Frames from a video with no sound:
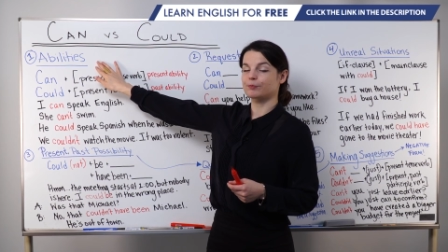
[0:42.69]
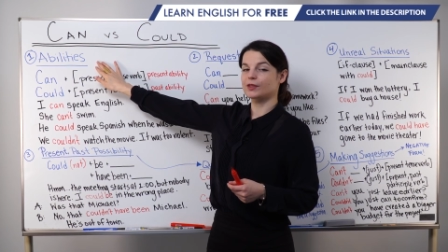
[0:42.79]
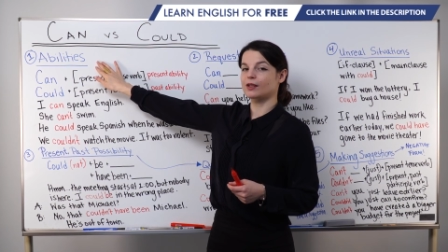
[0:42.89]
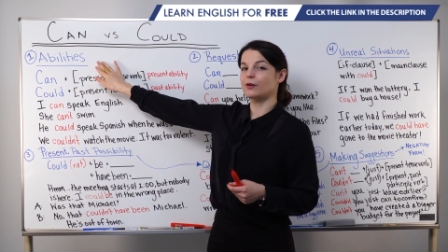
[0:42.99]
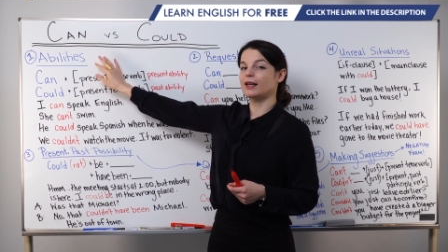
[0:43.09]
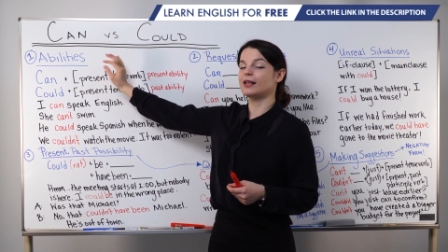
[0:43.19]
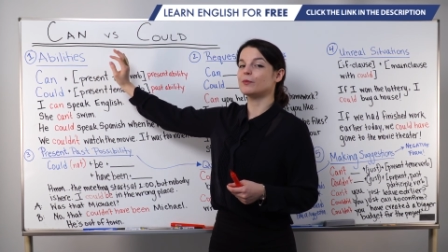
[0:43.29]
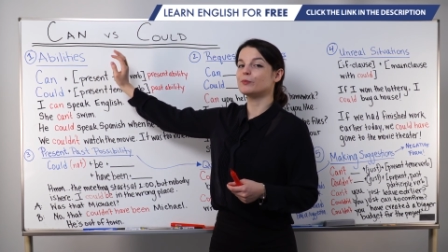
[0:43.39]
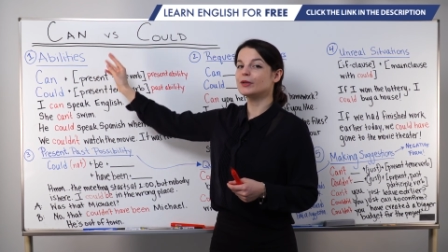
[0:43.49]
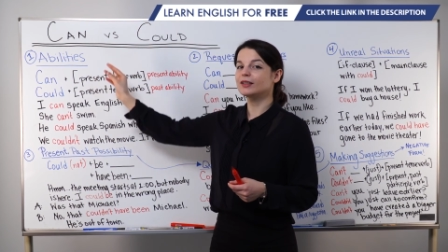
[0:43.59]
So an
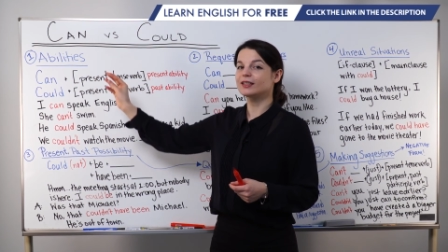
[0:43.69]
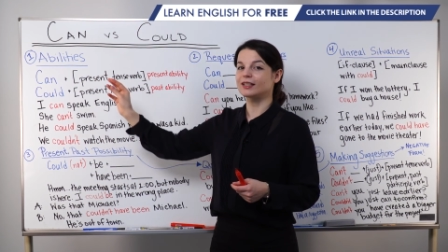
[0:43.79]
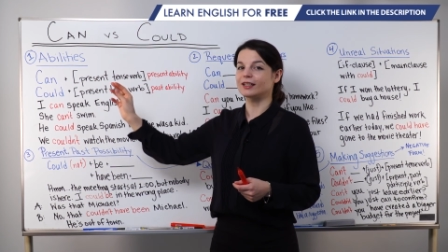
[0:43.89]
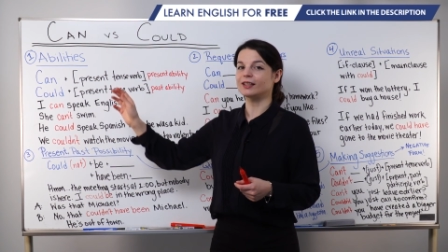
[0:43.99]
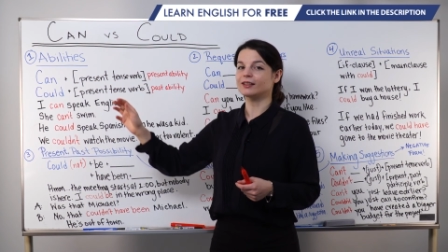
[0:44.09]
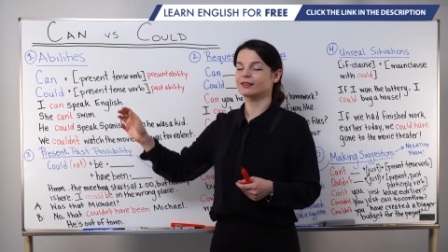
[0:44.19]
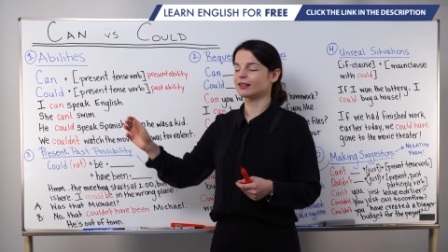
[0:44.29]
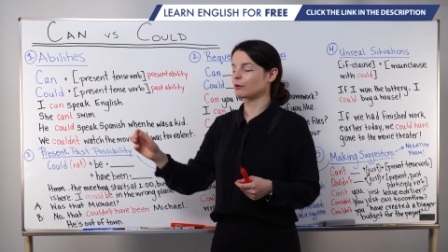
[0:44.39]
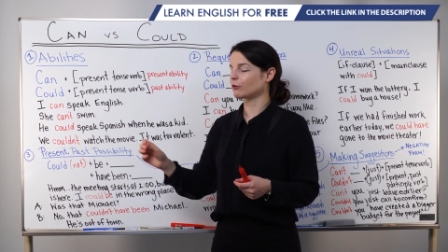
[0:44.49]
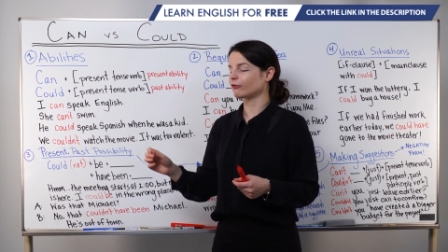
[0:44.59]
ability,
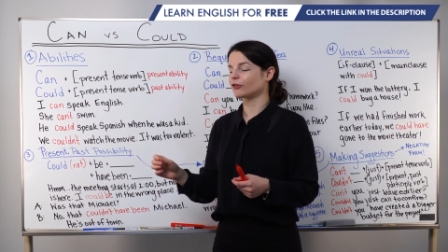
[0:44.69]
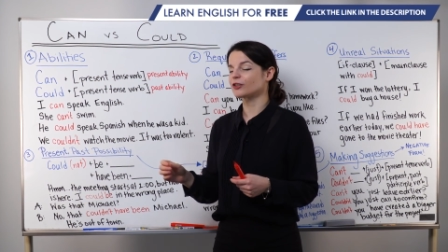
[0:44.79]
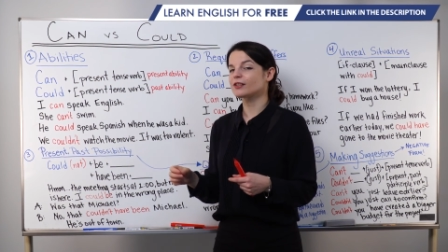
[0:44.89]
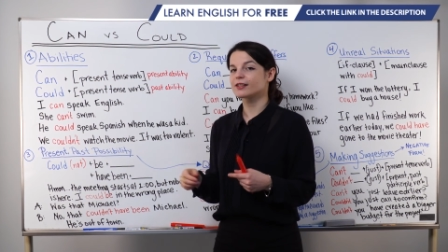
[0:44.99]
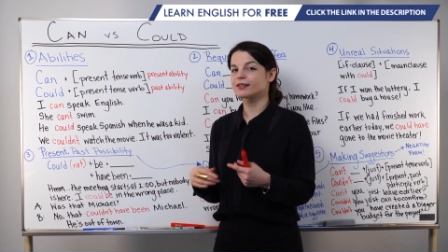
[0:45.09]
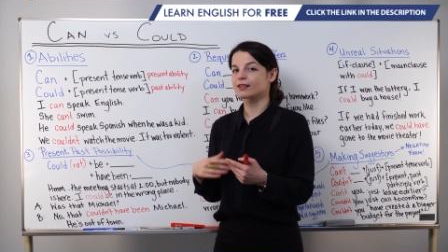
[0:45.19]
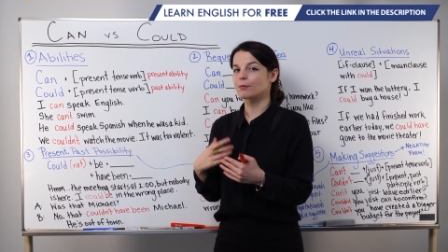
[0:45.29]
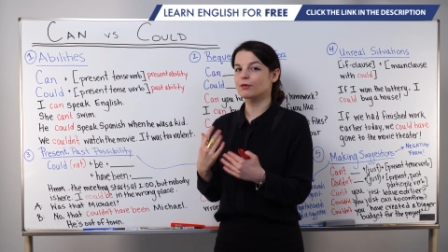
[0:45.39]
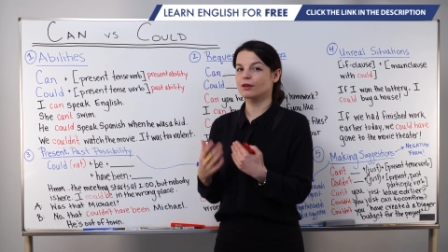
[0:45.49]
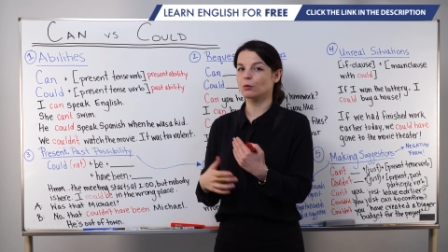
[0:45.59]
that refers to
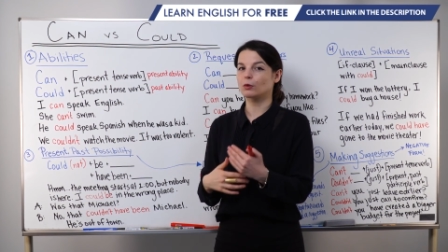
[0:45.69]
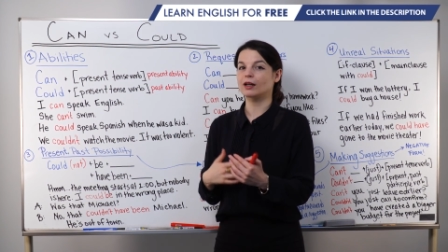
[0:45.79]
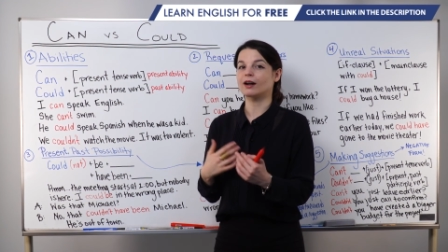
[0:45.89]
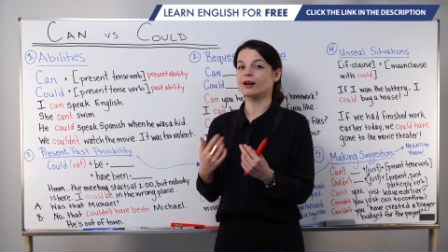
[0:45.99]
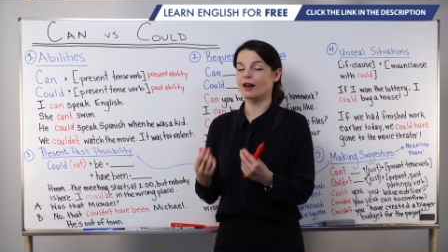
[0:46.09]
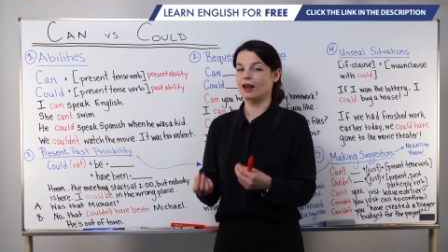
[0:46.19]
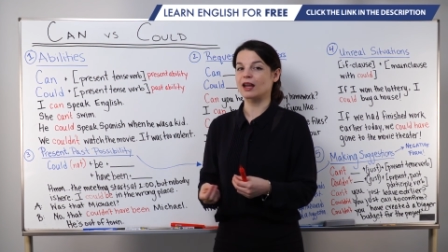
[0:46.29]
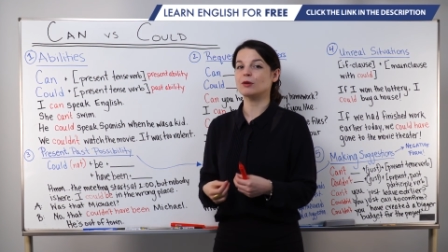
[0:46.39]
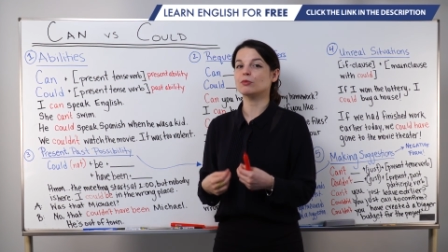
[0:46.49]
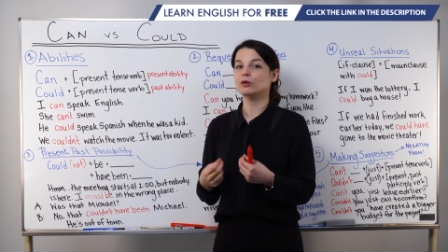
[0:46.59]
something we are
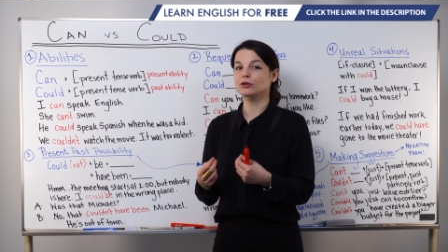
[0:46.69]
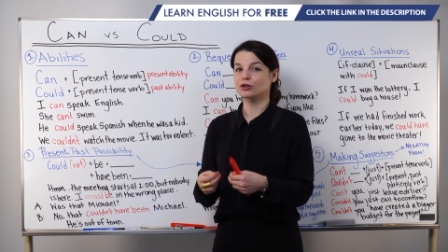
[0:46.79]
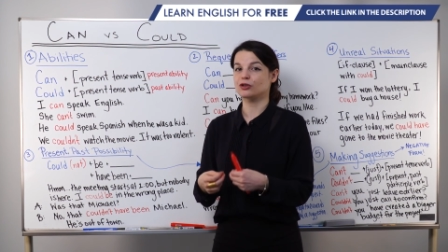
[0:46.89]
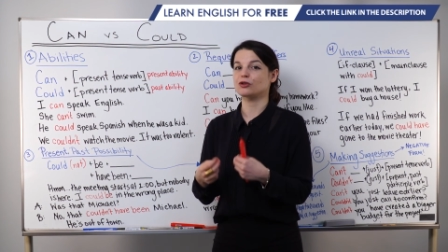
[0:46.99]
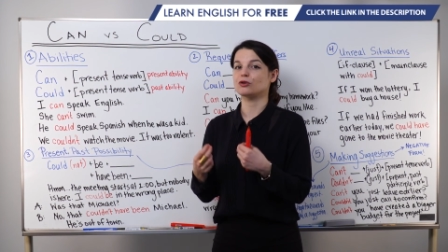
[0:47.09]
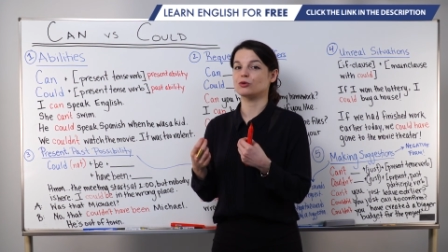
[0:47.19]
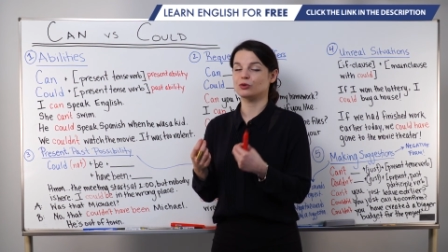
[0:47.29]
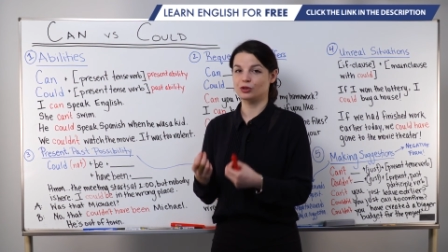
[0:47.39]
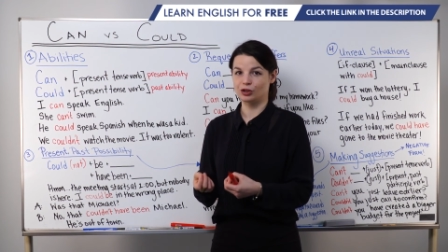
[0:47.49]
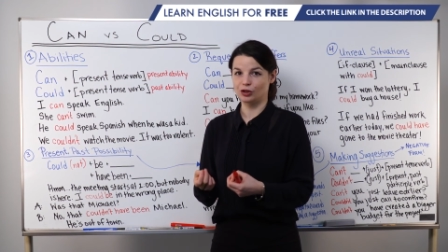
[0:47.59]
able to
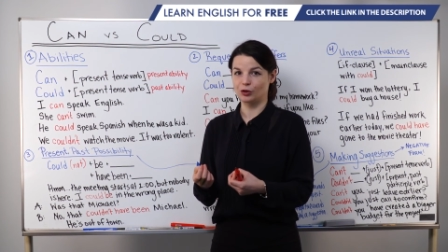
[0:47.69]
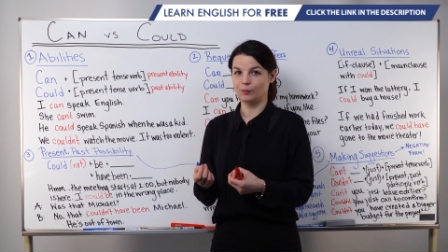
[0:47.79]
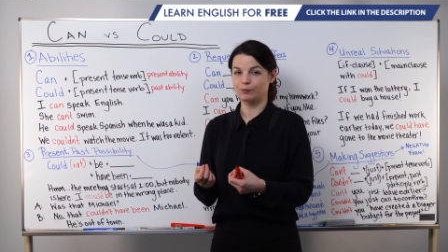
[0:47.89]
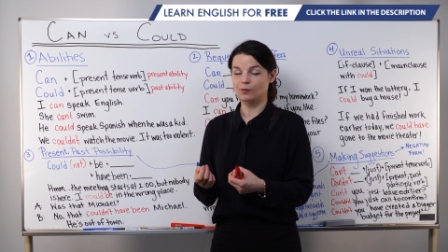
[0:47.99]
do